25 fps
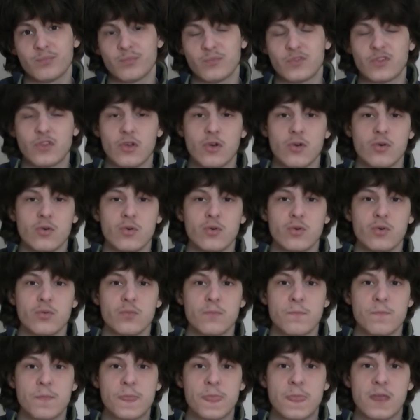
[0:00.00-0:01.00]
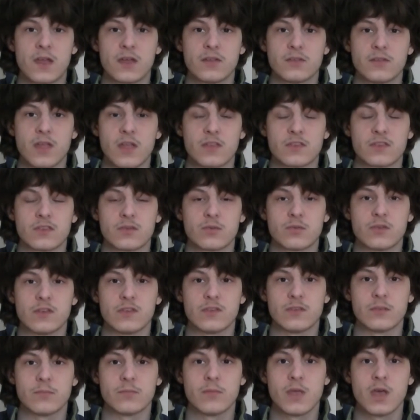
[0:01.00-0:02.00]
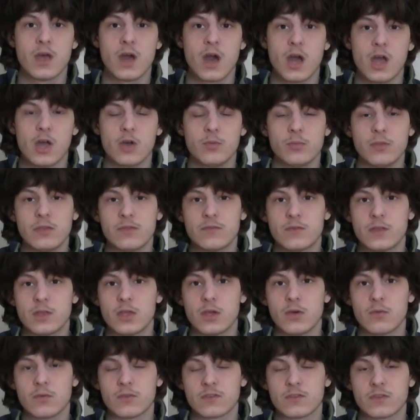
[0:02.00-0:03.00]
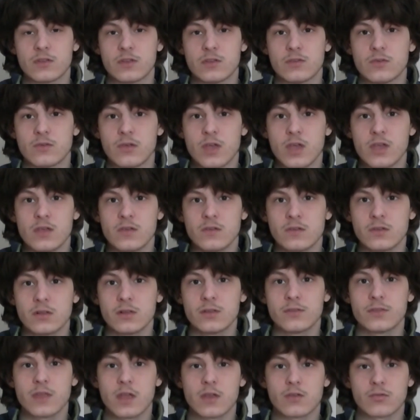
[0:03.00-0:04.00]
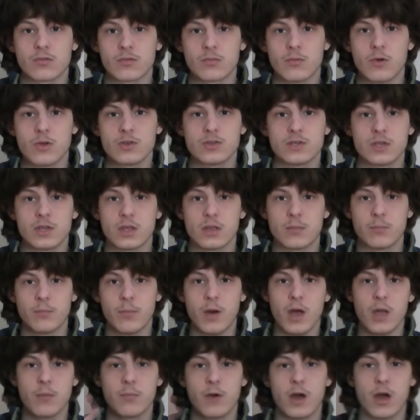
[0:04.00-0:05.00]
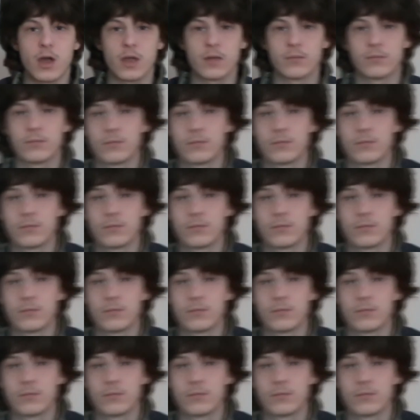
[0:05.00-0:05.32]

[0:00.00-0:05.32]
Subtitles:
So, that's the reason. I hope this video was educational. Thanks for watching, and bye bye.